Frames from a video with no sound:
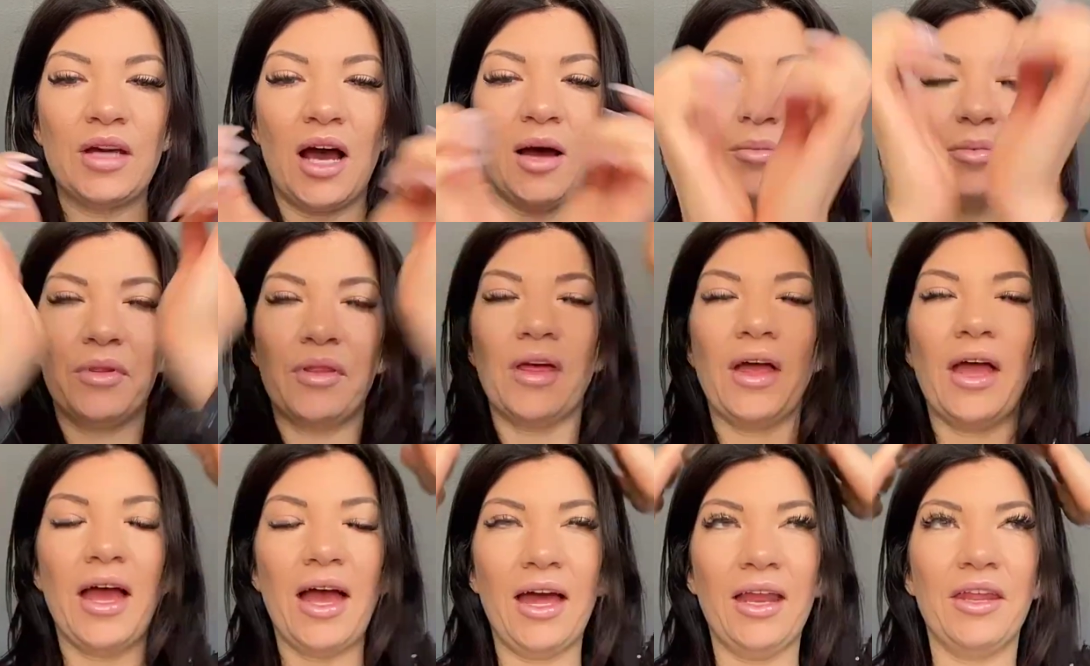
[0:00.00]
Top of
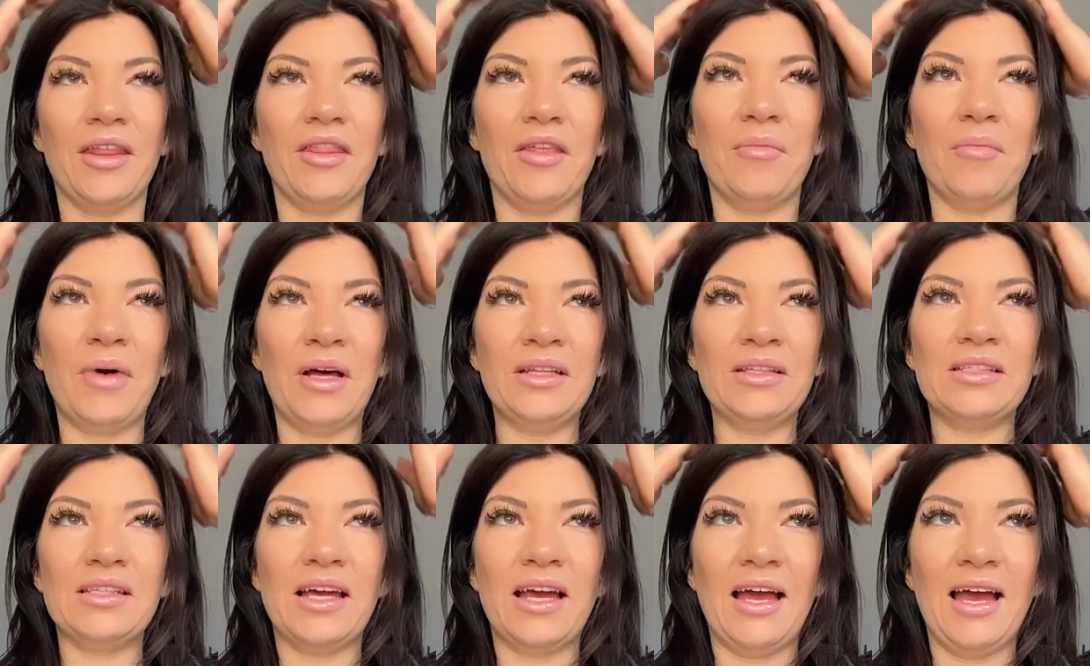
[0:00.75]
the head, the
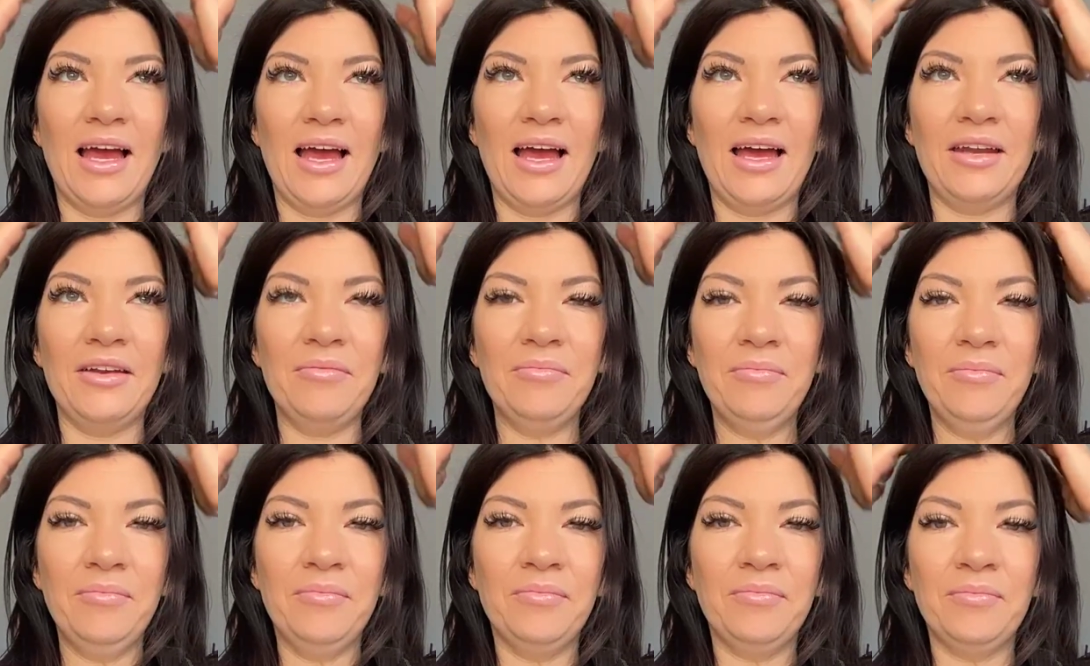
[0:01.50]
months ahead.
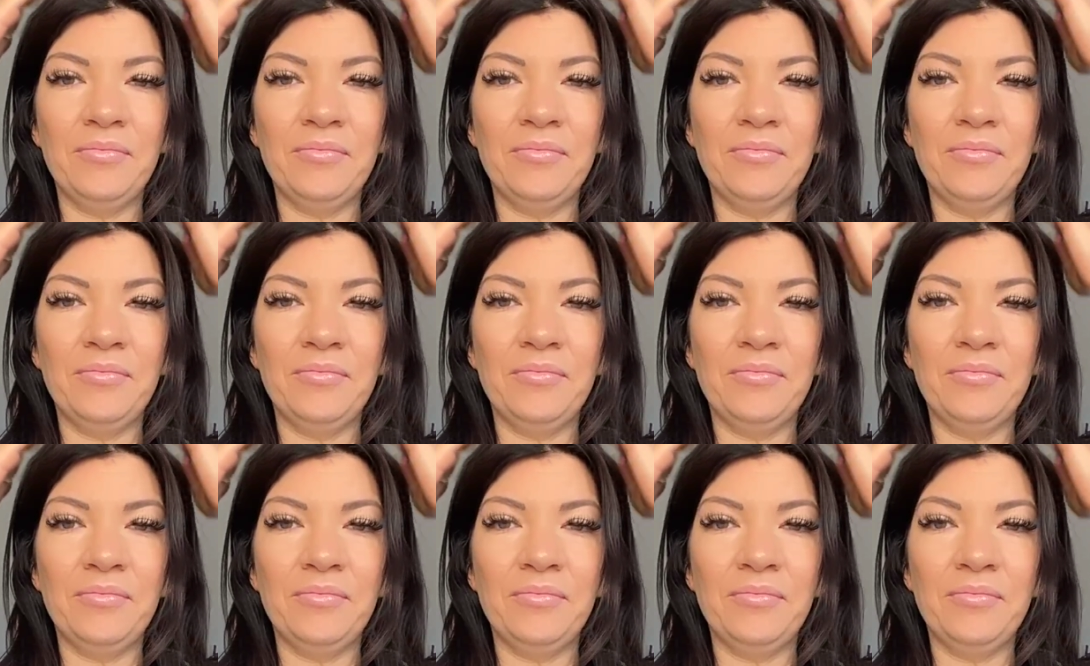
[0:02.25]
